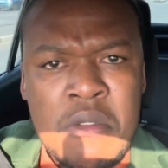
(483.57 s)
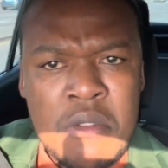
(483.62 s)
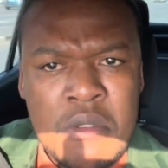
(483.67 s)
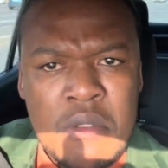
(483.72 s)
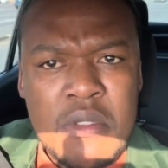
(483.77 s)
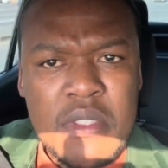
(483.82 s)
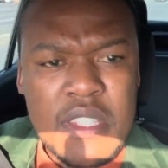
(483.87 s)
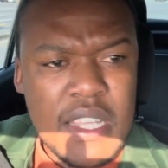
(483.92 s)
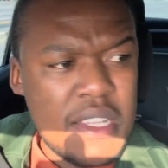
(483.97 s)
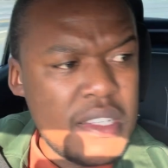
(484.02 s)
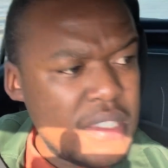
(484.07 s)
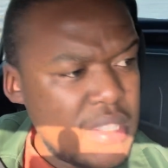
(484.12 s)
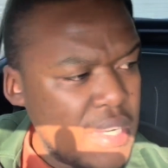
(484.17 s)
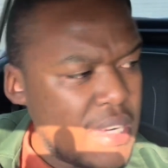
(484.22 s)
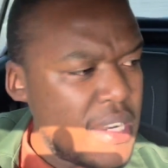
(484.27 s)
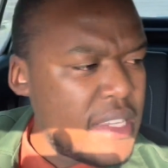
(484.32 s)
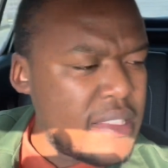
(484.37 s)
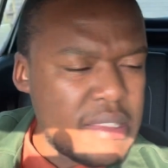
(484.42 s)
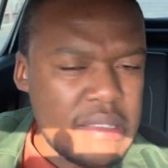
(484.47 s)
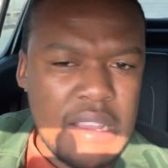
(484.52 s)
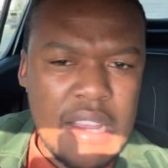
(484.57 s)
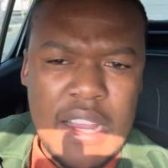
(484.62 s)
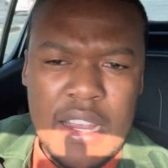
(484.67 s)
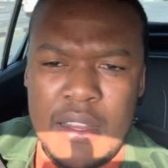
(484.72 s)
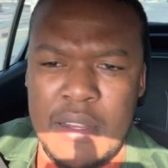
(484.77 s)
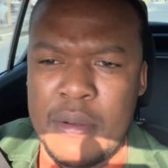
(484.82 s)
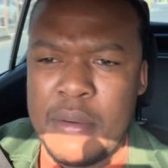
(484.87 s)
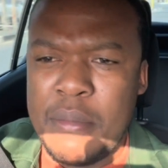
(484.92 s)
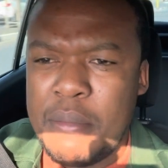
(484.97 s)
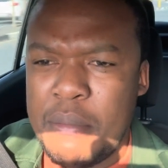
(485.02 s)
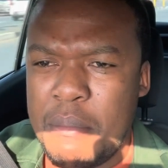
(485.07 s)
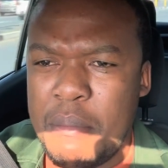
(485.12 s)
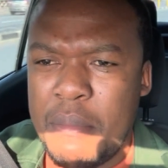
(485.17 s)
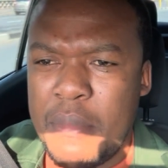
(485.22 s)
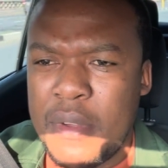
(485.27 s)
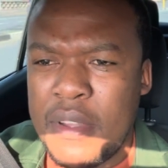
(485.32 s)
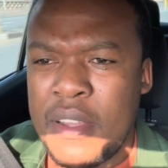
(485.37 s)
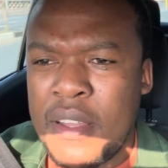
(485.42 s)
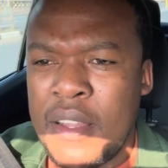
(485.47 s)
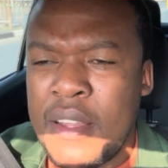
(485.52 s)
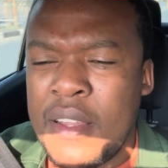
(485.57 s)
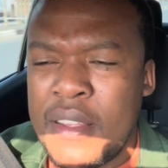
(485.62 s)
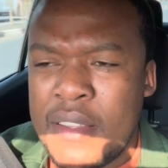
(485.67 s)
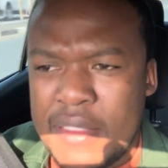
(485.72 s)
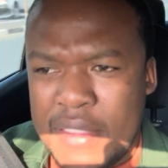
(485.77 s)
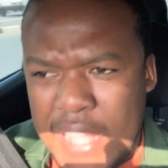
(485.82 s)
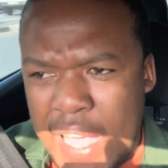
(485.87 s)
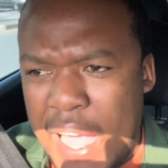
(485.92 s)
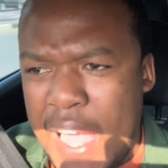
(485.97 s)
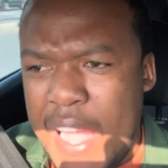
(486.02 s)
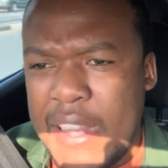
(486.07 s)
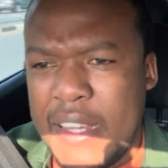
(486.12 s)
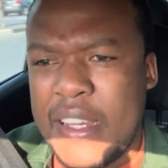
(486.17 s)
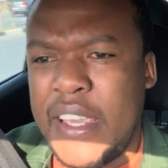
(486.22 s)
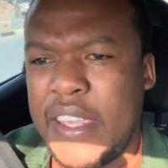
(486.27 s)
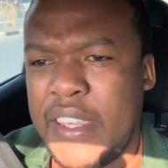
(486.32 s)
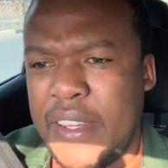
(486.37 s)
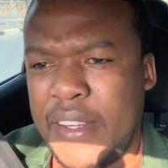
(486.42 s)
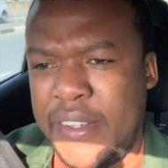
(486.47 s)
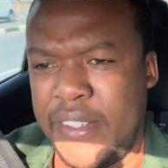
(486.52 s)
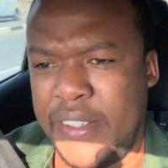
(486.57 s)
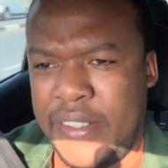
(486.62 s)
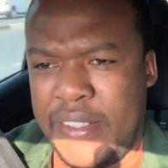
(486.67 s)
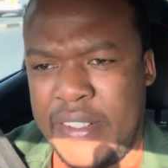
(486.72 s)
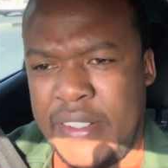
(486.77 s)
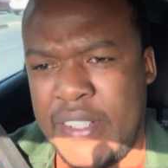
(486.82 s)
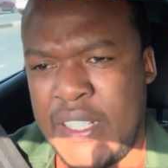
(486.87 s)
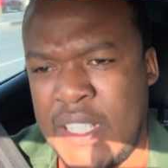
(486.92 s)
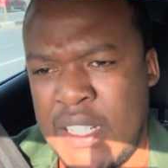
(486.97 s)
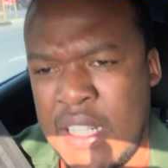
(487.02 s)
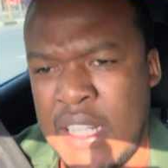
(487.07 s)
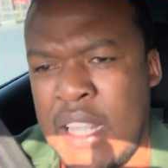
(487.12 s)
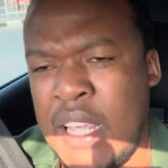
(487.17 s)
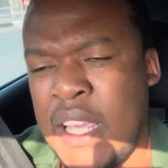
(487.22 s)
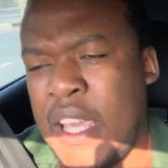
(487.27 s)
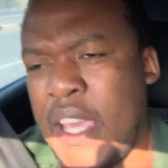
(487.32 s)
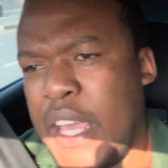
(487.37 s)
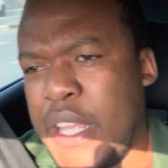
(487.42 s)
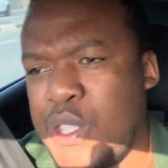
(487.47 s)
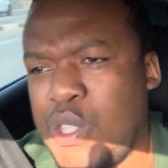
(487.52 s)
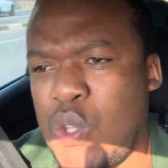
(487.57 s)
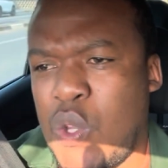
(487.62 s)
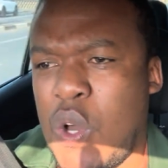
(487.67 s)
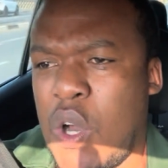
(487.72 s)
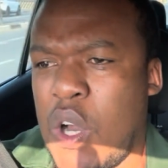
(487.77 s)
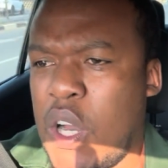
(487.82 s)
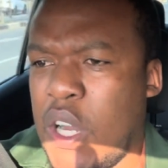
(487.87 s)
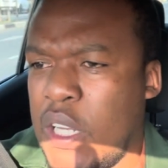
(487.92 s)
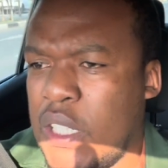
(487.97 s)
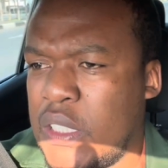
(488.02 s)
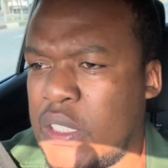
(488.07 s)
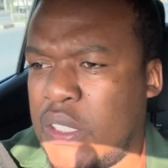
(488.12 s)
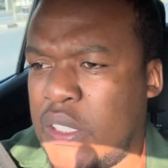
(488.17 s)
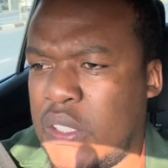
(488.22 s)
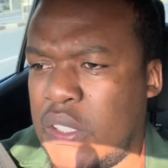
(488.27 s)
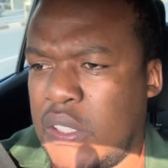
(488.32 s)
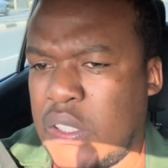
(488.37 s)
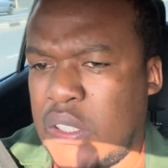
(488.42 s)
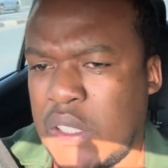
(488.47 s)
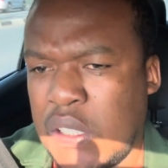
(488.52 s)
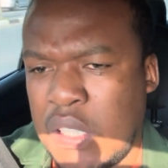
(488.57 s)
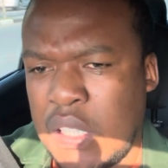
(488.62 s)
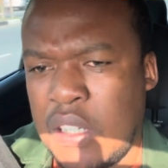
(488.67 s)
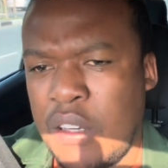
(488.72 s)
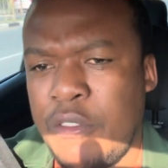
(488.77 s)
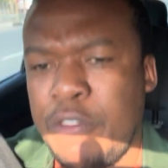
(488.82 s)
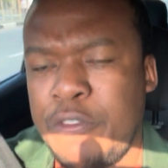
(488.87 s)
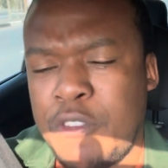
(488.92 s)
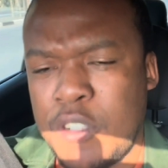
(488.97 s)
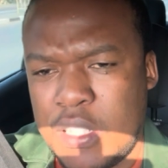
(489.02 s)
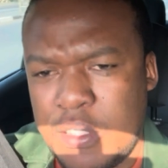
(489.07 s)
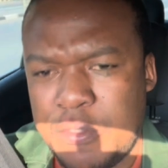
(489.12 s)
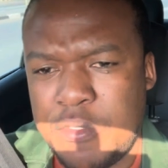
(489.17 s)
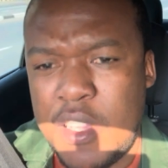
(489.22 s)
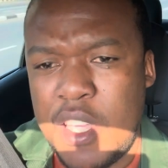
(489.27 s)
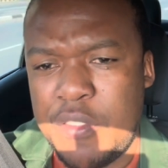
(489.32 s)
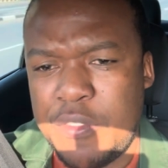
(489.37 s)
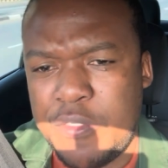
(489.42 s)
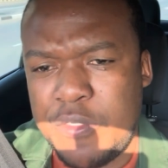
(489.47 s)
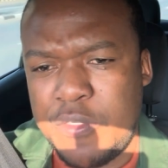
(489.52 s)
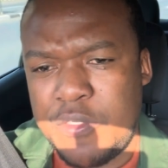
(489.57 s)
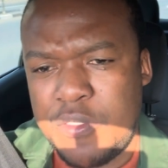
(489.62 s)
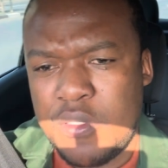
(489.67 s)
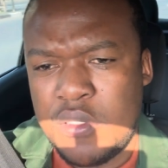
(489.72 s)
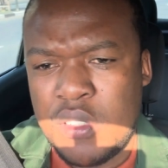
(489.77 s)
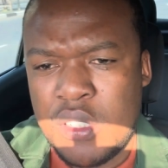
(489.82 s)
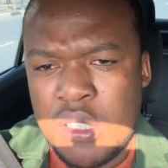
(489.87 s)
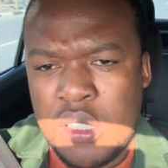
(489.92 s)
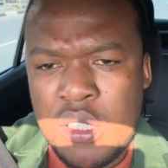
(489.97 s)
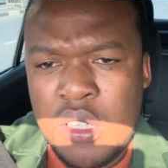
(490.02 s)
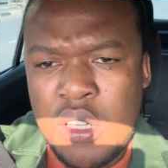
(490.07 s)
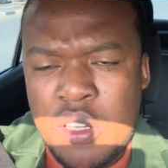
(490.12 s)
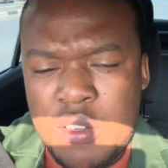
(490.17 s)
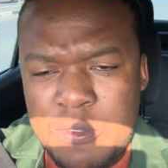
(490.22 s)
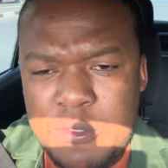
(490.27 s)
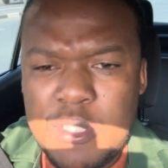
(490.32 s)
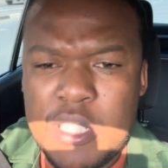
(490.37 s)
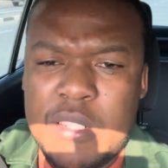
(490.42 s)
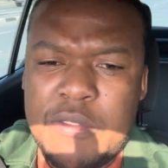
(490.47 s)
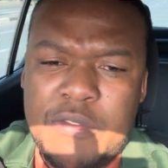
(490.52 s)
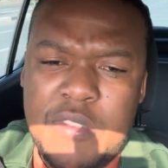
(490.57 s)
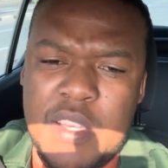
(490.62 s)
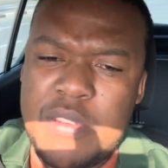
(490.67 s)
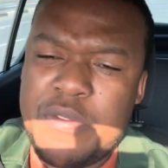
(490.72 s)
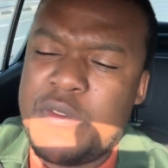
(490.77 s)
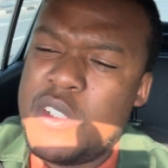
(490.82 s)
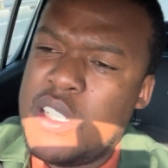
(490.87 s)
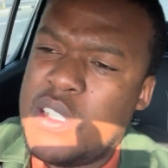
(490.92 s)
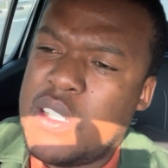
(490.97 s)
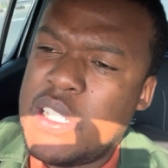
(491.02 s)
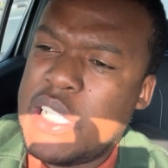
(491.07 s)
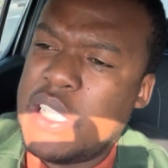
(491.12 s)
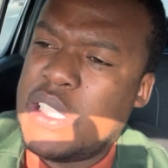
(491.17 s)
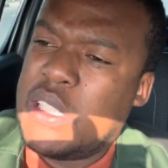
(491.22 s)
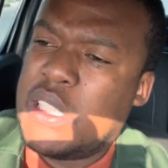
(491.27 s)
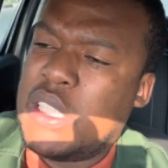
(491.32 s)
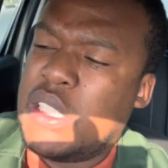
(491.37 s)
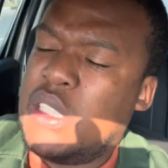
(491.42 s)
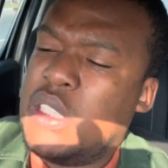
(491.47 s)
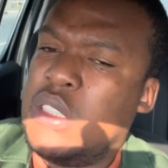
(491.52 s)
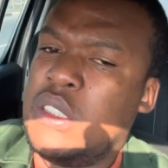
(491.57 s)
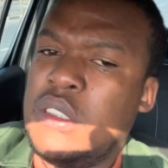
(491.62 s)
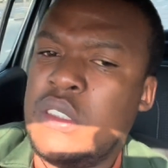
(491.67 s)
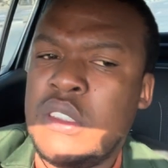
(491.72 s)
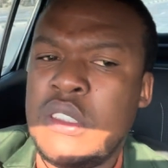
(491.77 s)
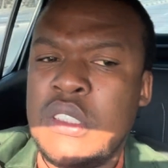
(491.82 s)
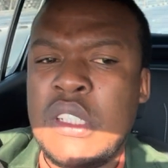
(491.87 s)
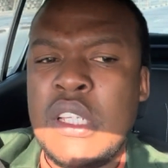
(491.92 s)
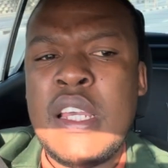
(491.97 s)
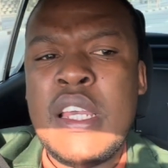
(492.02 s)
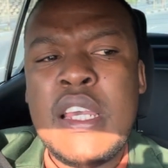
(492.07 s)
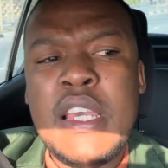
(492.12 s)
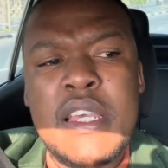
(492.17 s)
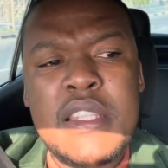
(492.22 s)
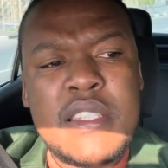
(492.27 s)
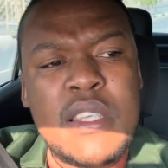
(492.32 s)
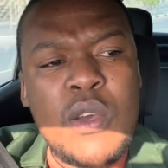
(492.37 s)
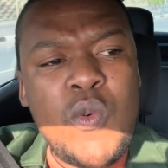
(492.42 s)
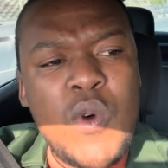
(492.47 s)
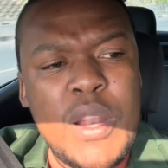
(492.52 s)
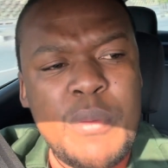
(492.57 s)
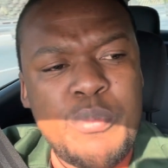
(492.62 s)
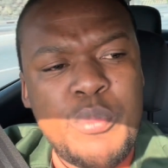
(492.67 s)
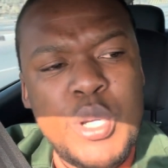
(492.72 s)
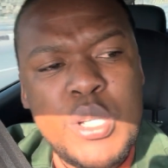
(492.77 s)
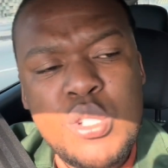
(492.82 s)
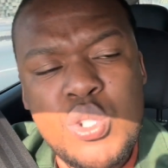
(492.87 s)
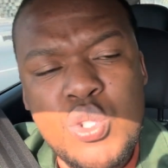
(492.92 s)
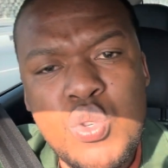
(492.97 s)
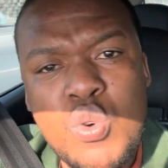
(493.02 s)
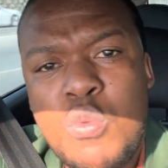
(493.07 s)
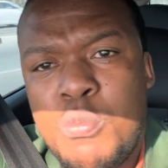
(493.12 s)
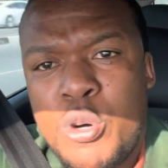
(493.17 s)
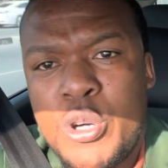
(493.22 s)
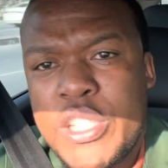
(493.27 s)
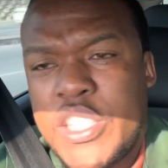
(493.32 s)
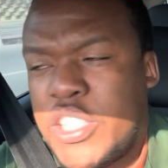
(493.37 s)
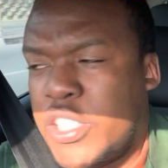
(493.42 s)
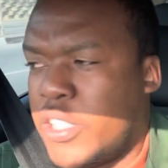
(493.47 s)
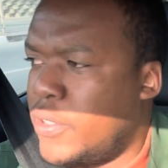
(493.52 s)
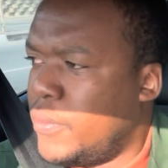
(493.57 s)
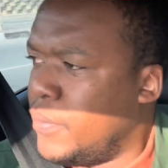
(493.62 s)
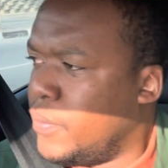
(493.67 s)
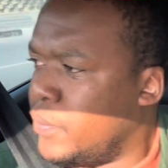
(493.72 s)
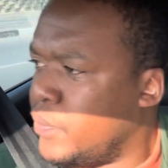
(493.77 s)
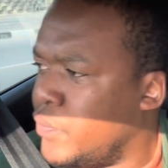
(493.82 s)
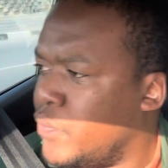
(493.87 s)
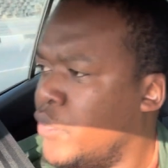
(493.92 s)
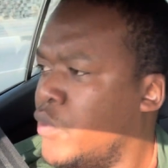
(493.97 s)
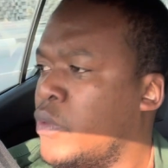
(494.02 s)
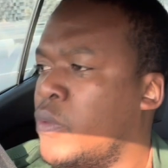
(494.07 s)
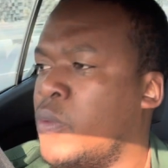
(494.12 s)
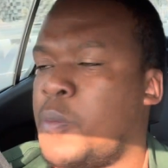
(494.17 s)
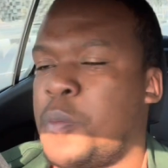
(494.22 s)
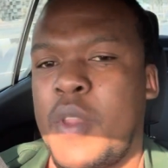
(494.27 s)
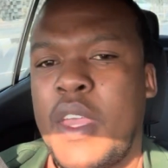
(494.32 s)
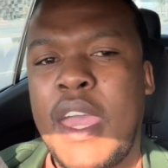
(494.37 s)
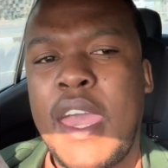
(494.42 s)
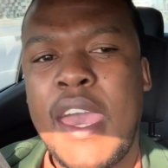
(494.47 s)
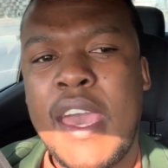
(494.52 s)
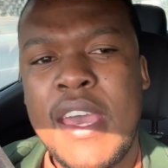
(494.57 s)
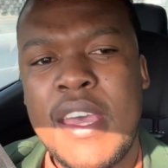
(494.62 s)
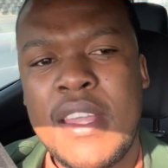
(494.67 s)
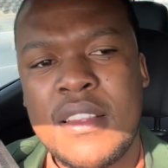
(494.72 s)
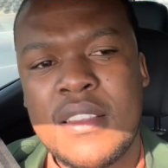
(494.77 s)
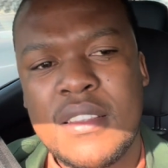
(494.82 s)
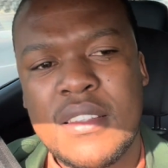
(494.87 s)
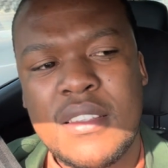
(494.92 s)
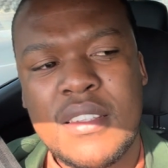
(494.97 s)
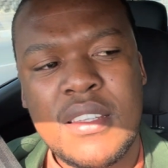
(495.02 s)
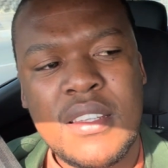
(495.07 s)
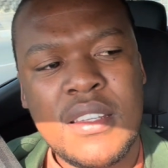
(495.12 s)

it's a nice car. The Hyundai, it's got 45 liters. It's a 1.2 motion, and